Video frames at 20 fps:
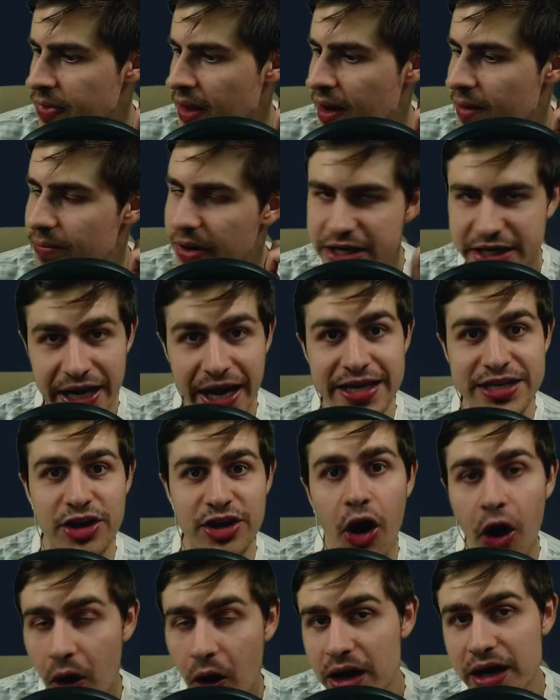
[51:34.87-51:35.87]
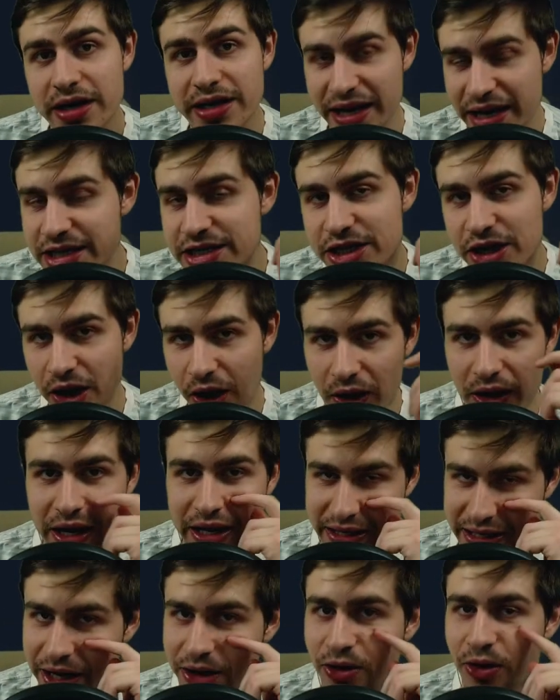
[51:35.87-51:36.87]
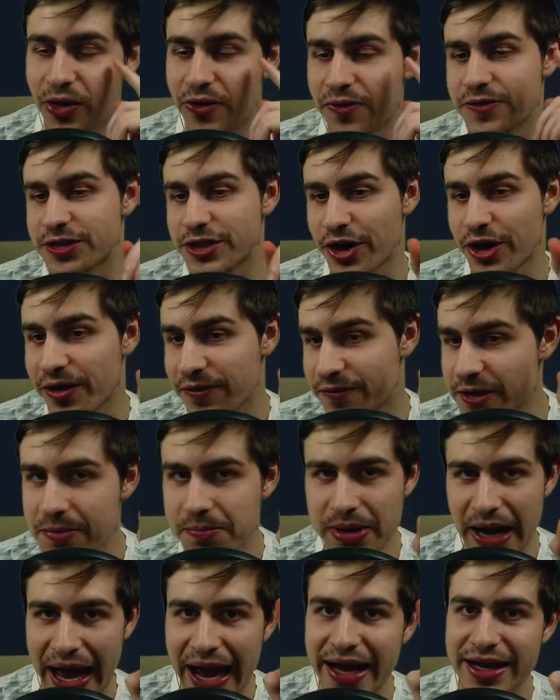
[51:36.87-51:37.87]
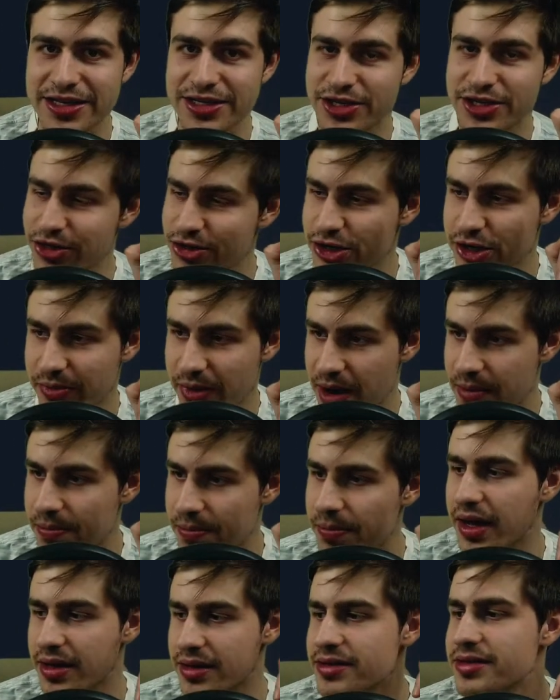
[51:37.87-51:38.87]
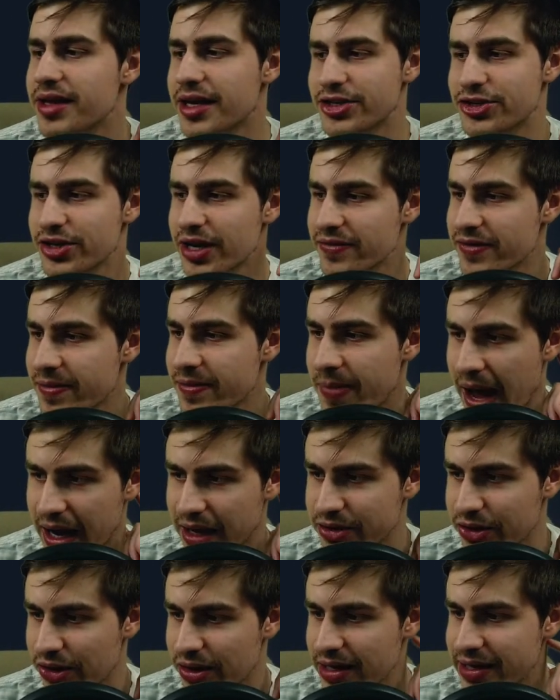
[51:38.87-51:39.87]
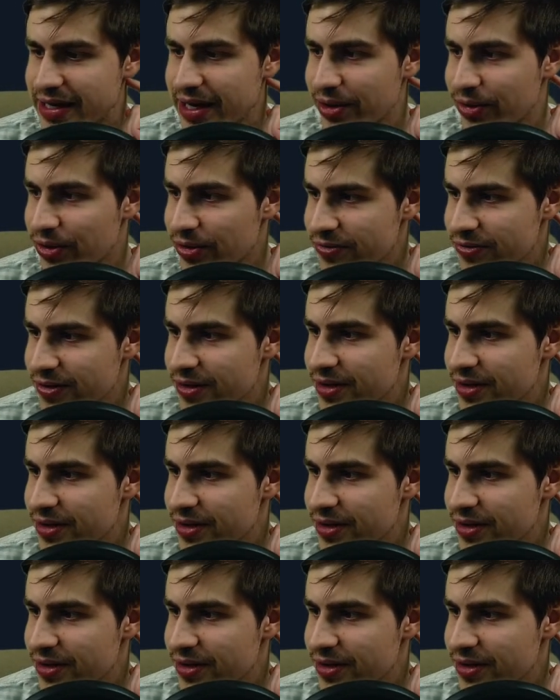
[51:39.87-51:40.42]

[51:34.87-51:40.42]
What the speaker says: But yes, Haaland is the early kickoff. So if he blanks, just remember that you never back the early kickoff.